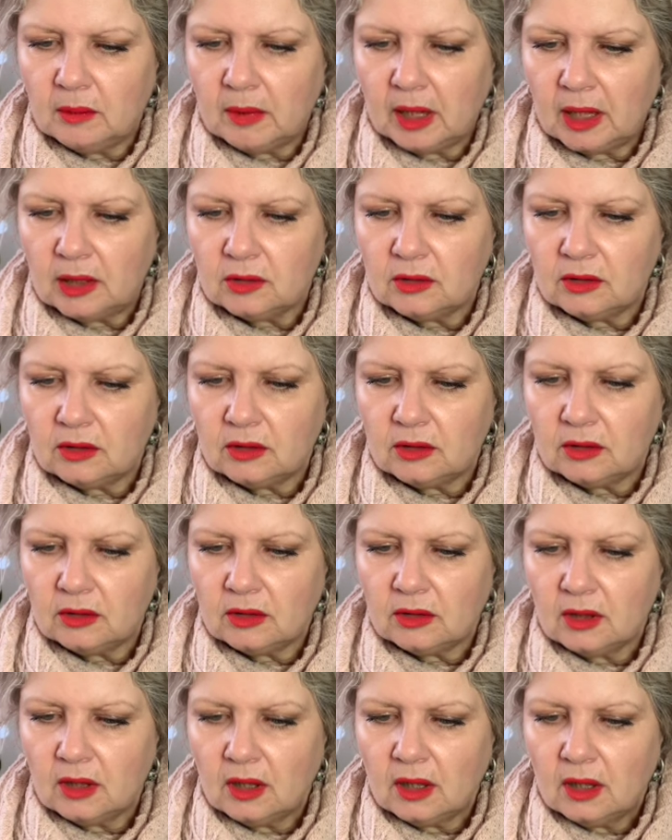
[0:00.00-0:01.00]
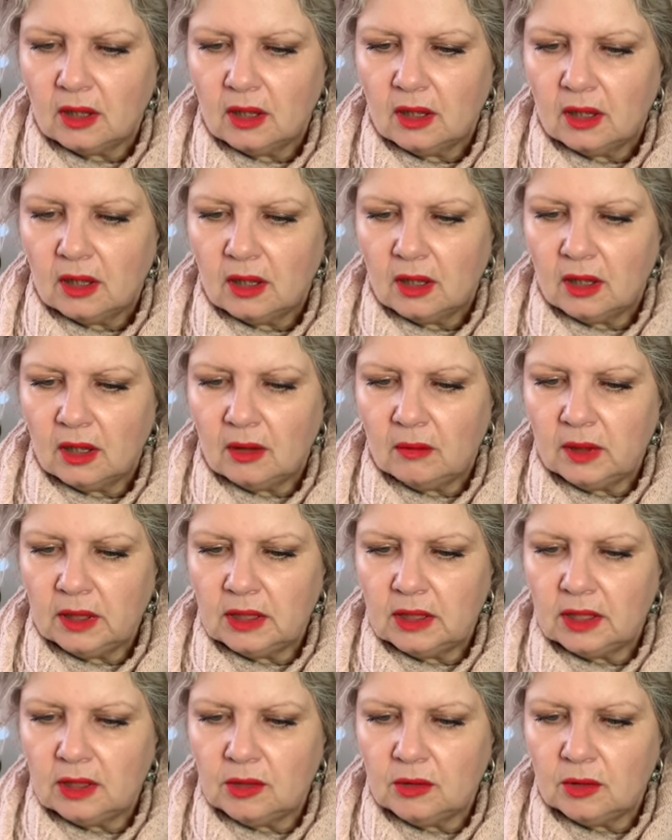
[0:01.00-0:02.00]
out? When
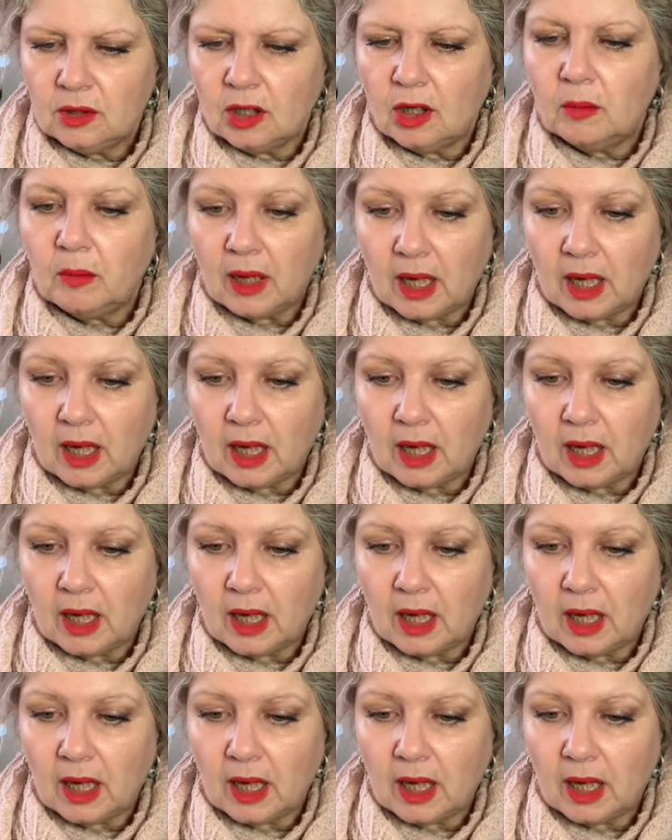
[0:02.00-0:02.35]
did you come